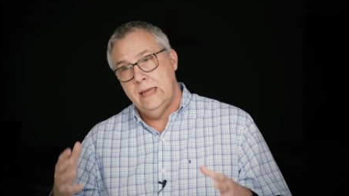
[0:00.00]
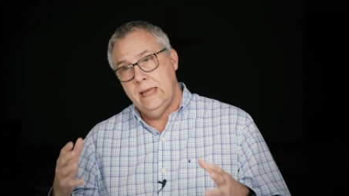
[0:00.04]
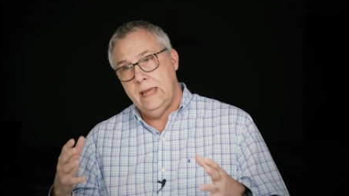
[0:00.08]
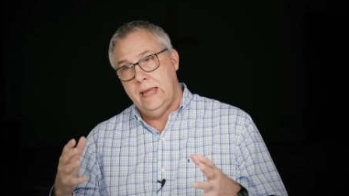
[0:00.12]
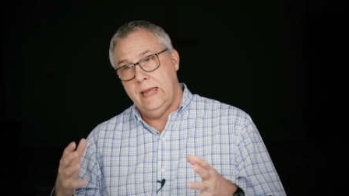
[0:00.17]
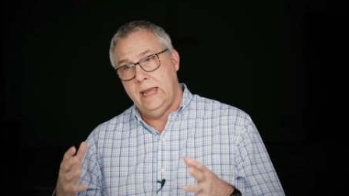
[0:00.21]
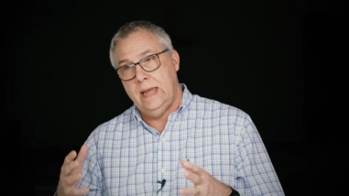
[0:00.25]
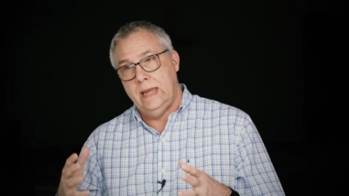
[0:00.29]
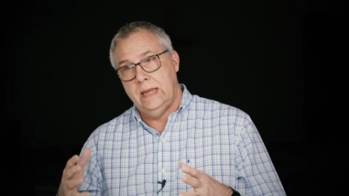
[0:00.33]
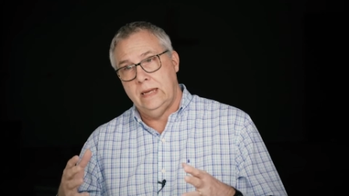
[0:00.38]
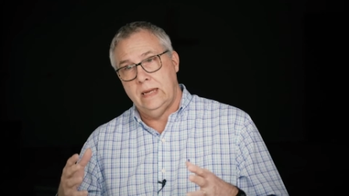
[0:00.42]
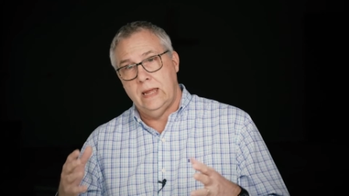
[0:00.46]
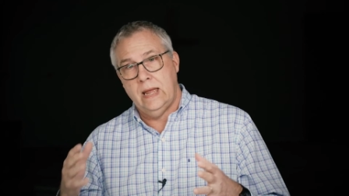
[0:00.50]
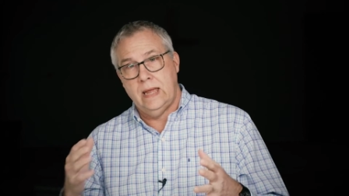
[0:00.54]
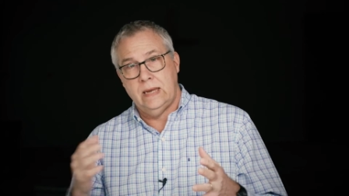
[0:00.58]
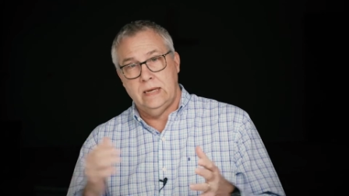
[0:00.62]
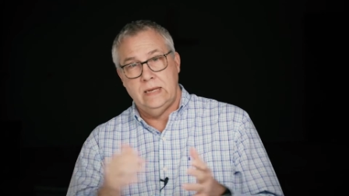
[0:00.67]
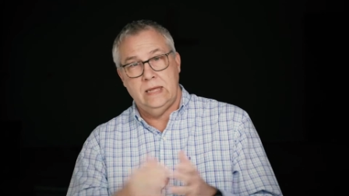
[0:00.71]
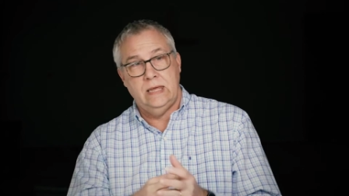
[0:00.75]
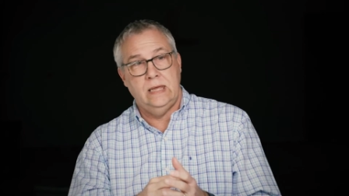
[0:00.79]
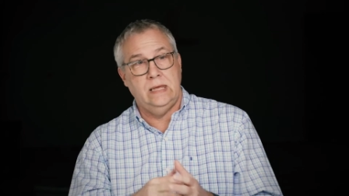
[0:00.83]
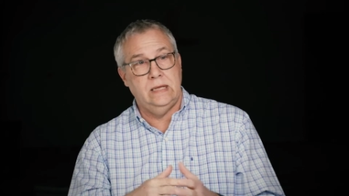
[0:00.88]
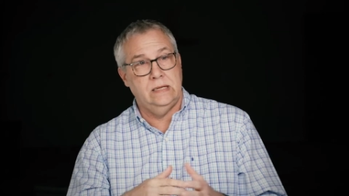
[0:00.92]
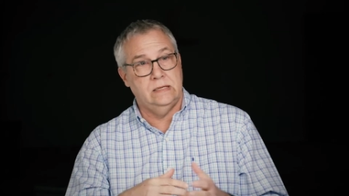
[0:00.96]
and, and
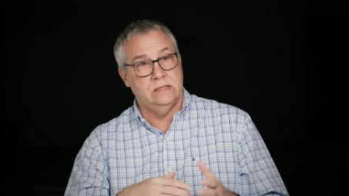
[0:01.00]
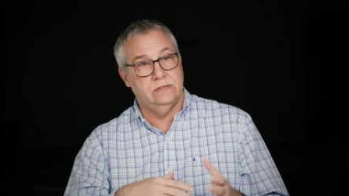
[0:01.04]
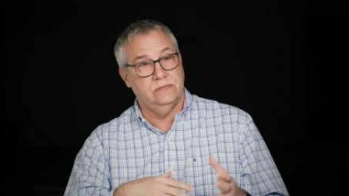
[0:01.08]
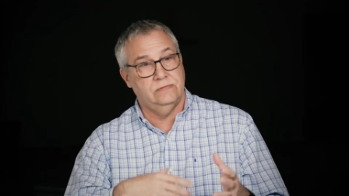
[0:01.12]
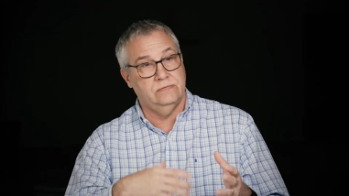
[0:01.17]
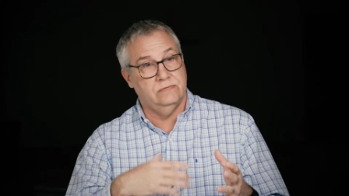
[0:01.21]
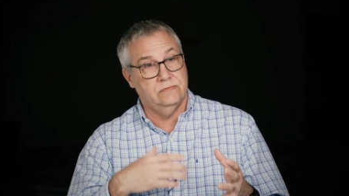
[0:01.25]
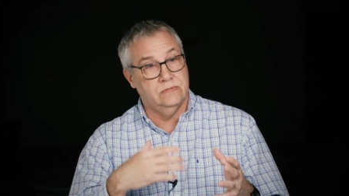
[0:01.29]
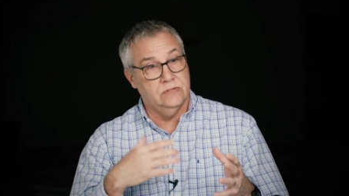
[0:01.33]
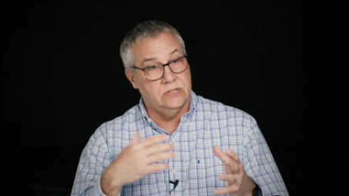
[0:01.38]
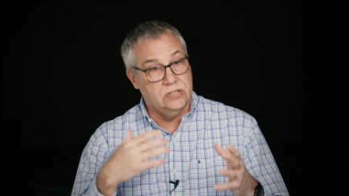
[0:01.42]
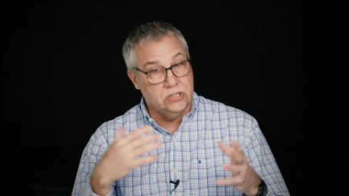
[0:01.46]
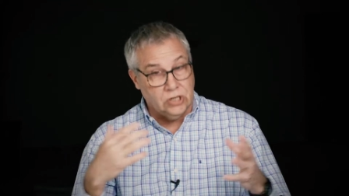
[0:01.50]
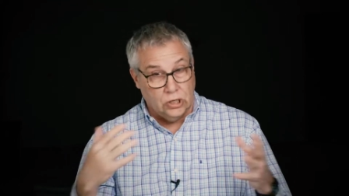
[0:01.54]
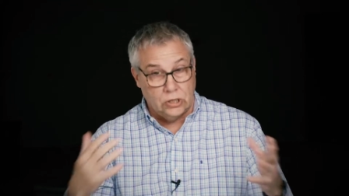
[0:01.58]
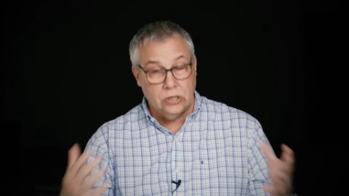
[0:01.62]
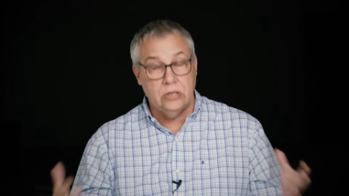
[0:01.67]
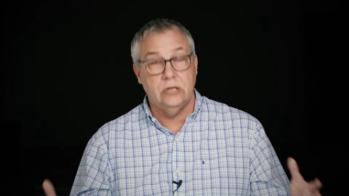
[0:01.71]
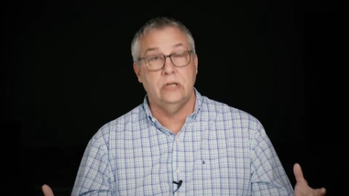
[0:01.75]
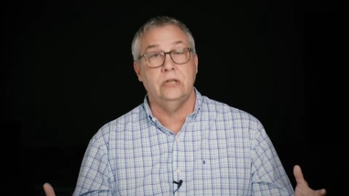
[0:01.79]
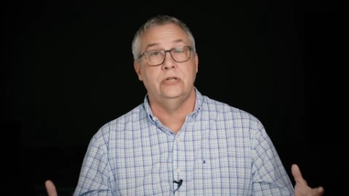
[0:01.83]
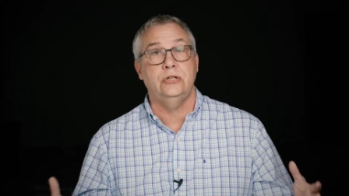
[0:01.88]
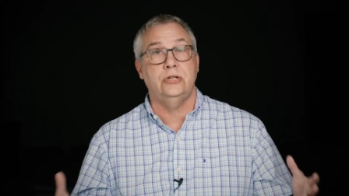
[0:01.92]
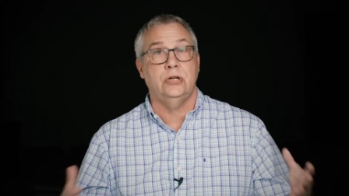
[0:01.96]
he's
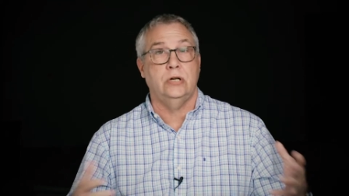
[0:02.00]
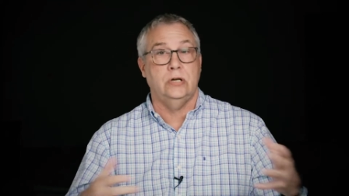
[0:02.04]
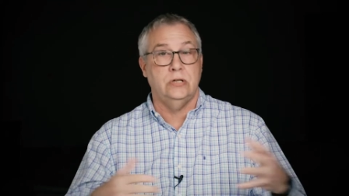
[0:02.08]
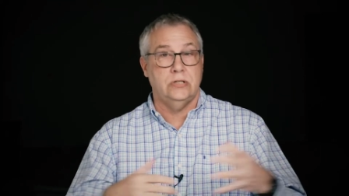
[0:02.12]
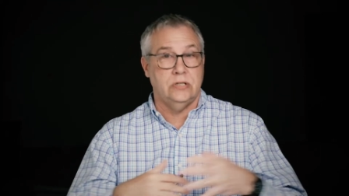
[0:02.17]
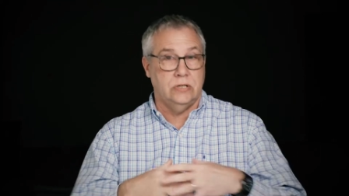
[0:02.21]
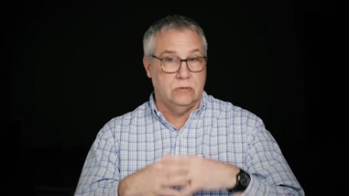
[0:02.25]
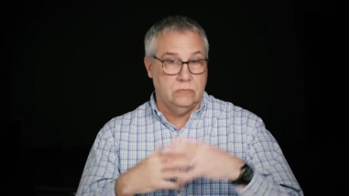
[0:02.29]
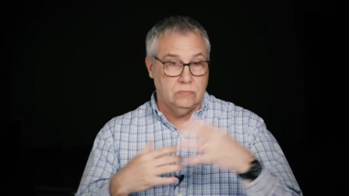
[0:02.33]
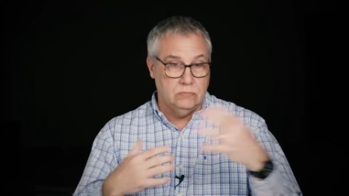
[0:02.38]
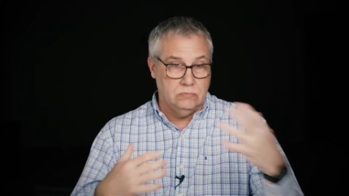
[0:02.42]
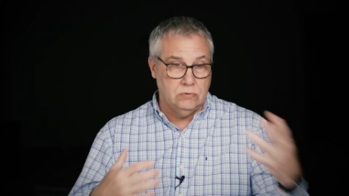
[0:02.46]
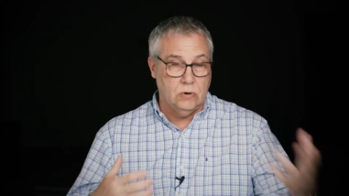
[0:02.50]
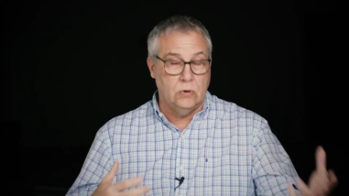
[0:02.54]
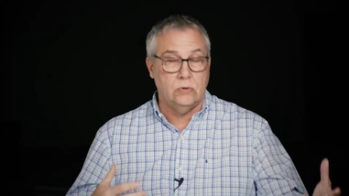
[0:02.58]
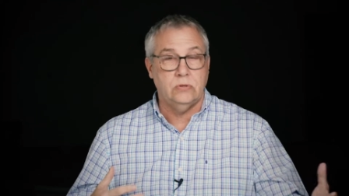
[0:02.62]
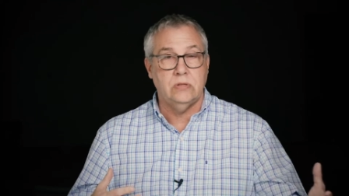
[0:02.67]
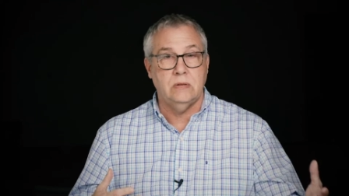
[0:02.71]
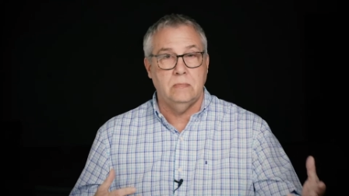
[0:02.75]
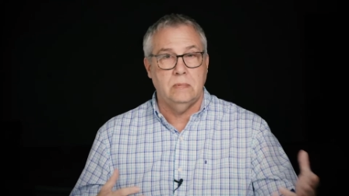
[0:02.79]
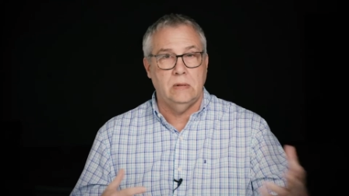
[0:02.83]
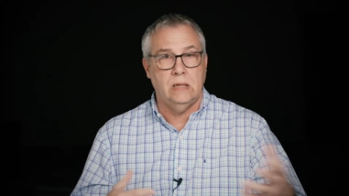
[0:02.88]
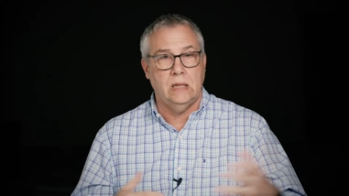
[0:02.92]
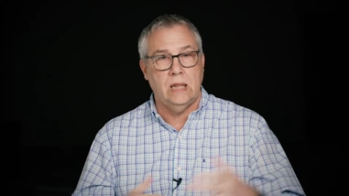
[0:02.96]
started a church and
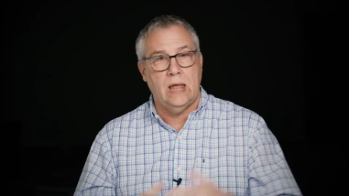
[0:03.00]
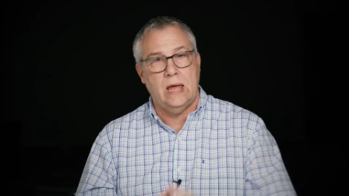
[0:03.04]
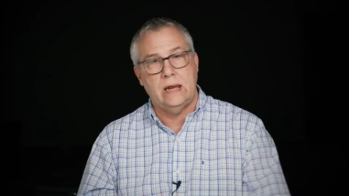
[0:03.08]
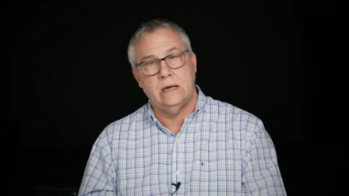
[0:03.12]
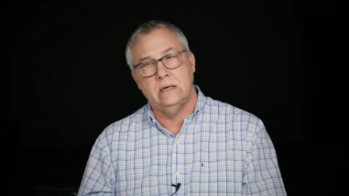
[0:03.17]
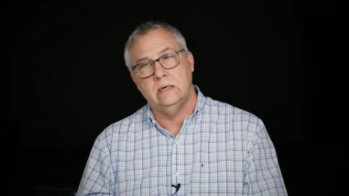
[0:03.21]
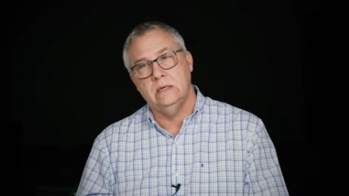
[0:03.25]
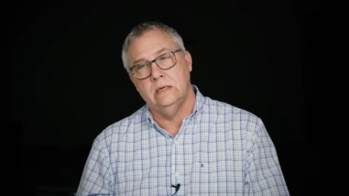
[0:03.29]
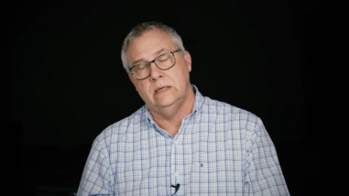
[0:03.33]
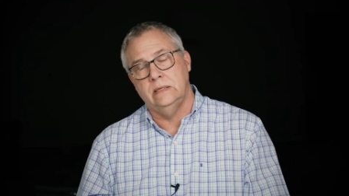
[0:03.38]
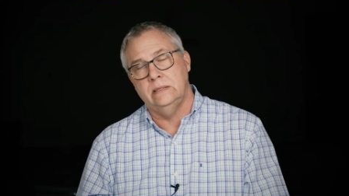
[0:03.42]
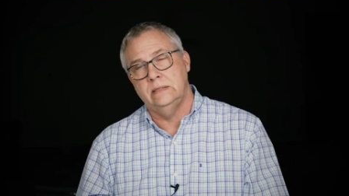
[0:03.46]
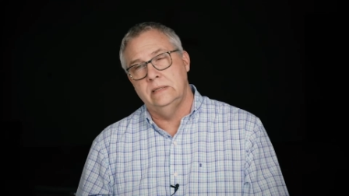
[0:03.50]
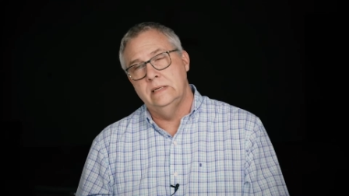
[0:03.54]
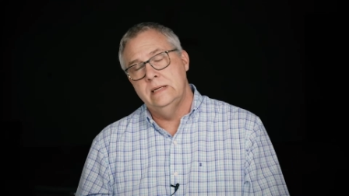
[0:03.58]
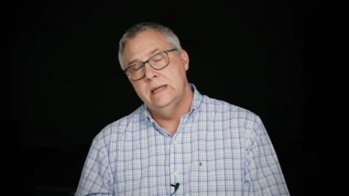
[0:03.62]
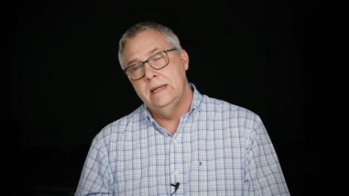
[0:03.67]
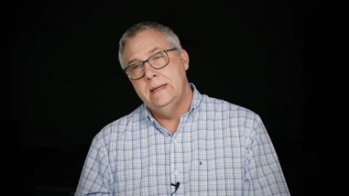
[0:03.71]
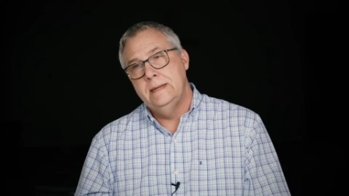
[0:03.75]
wrote them a letter and